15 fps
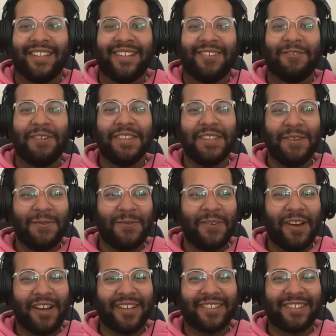What the
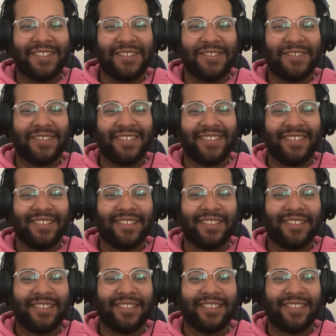fuck, dude?
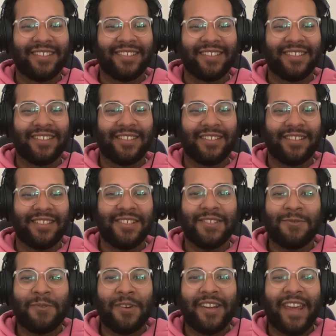She
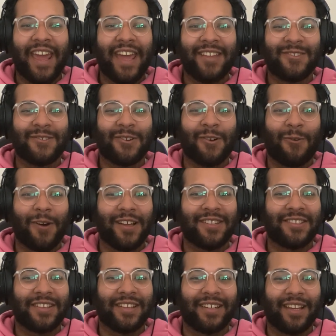just wanted to answer a
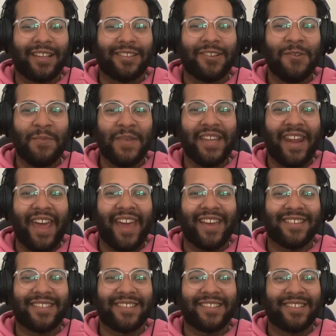question. Like, don't be an
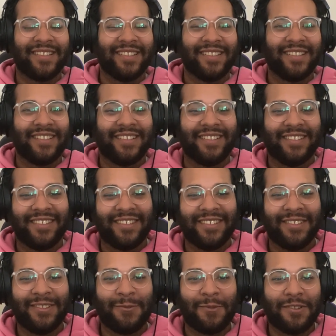ass.
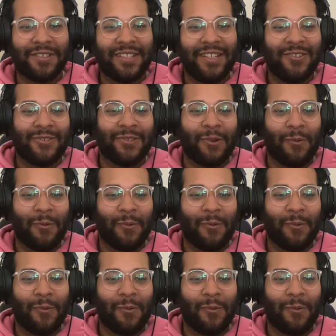It's the worst teacher in the